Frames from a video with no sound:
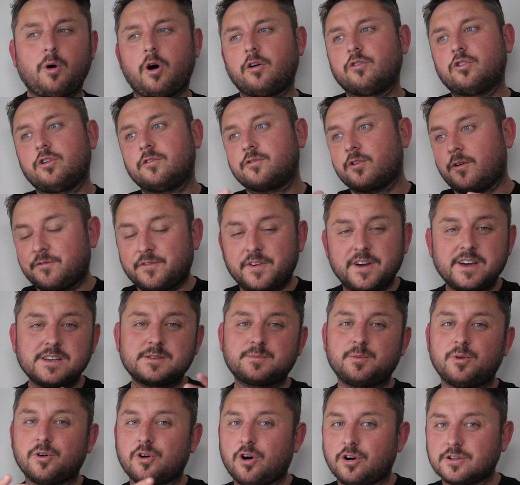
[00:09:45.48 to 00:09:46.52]
or over on
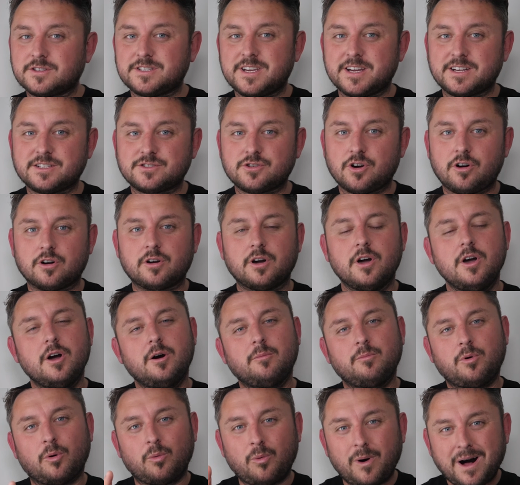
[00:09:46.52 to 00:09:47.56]
Facebook or TikTok.
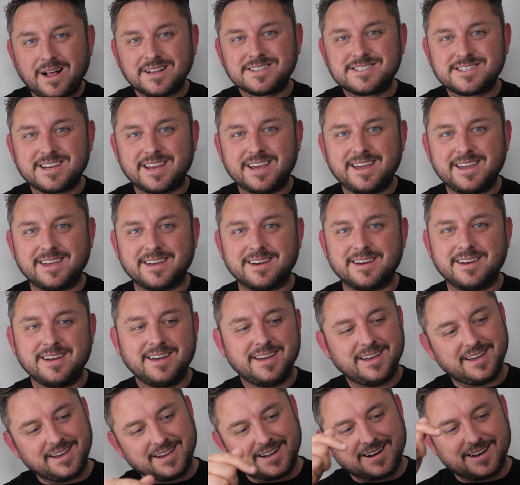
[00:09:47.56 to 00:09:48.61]
But whilst you're here,
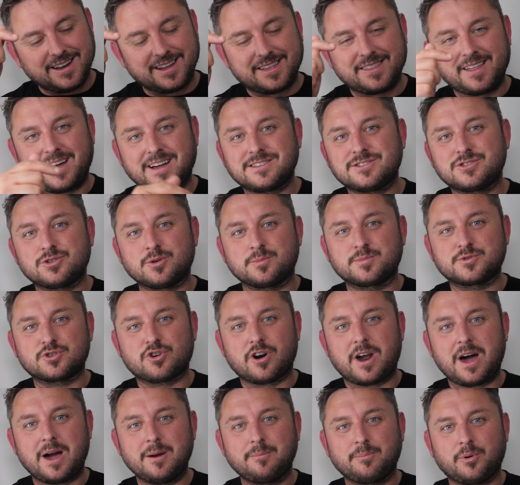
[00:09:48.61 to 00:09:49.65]
click that
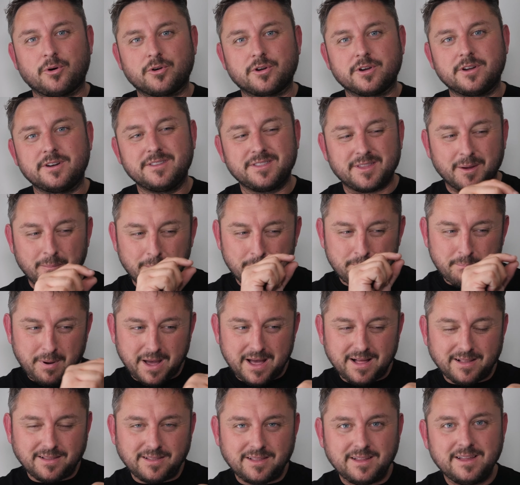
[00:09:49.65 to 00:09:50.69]
subscribe button, the
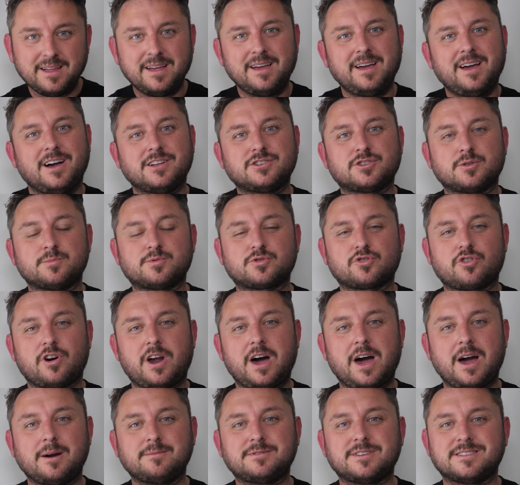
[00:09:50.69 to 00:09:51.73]
bell, and
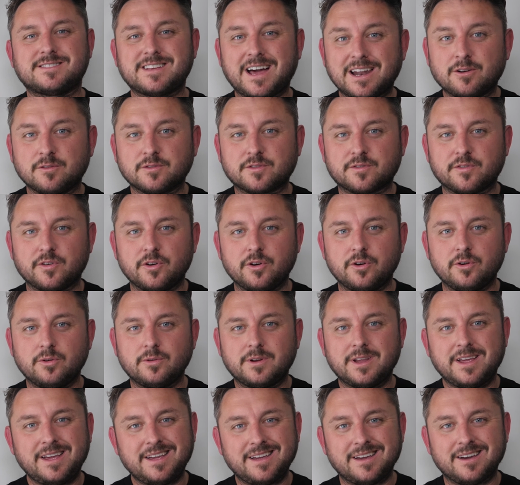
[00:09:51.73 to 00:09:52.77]
subscribe to Dad Loves Food
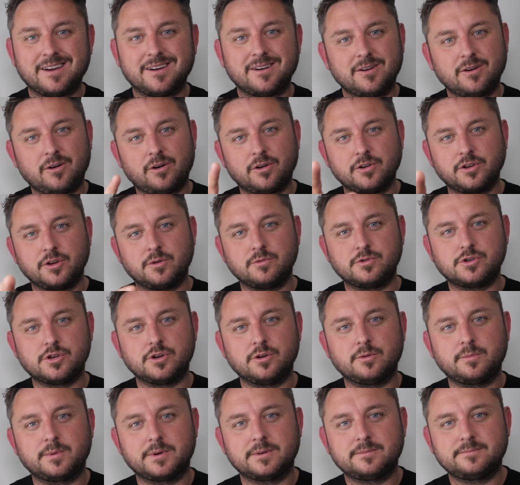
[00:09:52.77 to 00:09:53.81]
here on
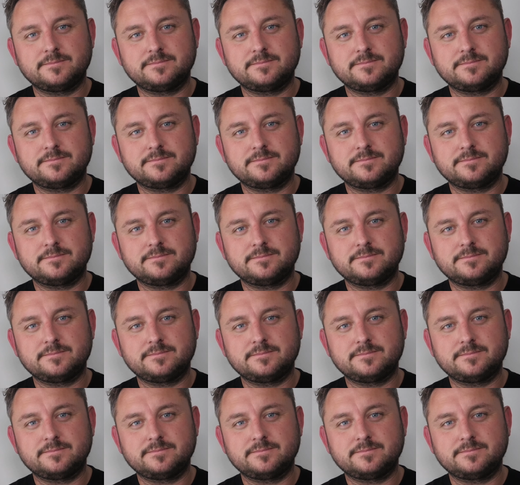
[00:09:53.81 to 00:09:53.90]
YouTube.